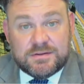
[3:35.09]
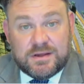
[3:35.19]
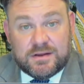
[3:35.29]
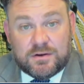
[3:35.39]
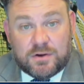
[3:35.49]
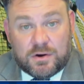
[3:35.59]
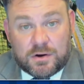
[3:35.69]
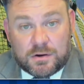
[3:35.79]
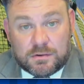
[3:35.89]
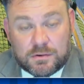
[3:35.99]
that
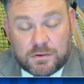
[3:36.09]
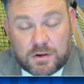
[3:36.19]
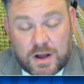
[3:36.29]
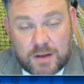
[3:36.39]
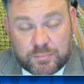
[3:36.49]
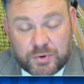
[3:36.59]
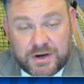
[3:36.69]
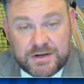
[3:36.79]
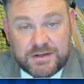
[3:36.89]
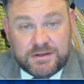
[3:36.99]
are
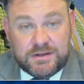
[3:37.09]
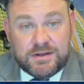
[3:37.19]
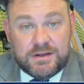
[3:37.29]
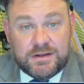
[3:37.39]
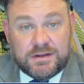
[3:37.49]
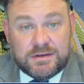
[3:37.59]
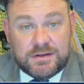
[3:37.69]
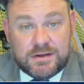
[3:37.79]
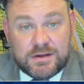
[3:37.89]
operating in